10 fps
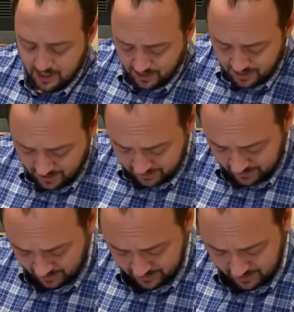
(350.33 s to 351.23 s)
Yes,
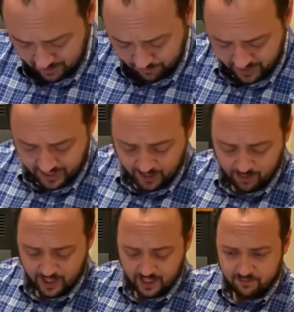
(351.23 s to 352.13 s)
I said, but now I
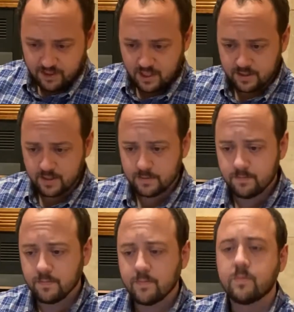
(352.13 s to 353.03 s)
have another.
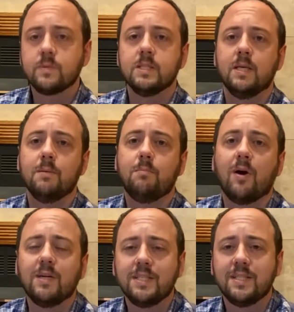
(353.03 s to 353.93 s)

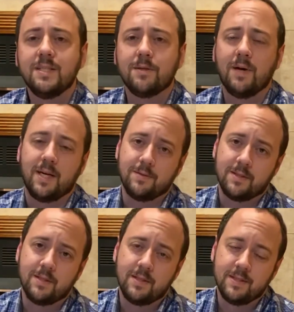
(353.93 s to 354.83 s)
Barney's in the ground,
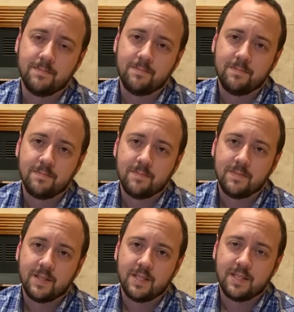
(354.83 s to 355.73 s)

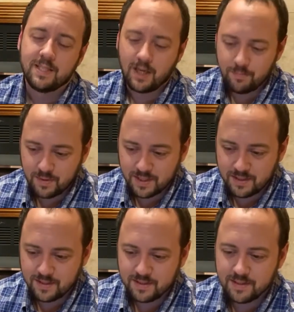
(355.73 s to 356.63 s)
and he's
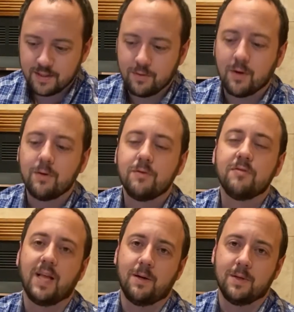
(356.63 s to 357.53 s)
helping grow
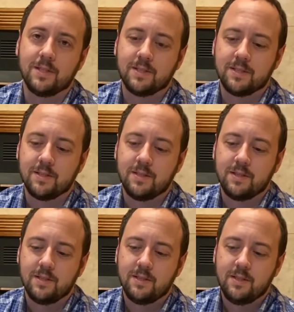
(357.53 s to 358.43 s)
flowers.
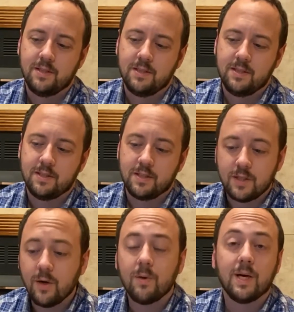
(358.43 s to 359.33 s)
You
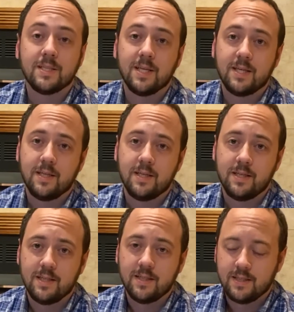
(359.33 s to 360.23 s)
know, I said,
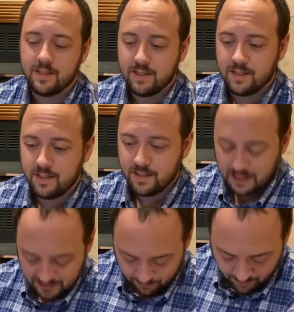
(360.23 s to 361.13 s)

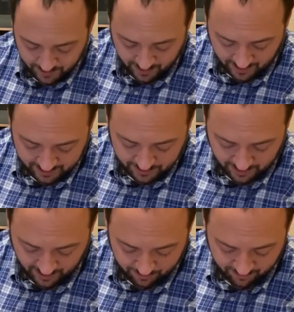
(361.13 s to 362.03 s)
that's a pretty nice
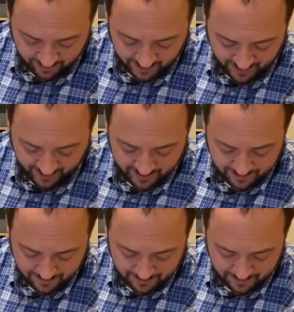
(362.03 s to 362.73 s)
job for a cat.